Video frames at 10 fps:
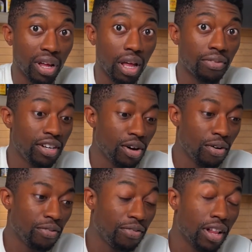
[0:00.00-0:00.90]
if I
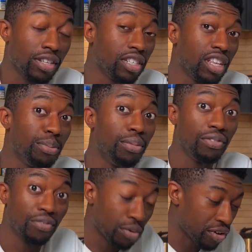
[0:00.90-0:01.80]
don't fall asleep
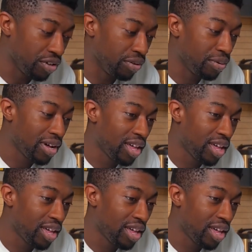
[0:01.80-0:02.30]
before you,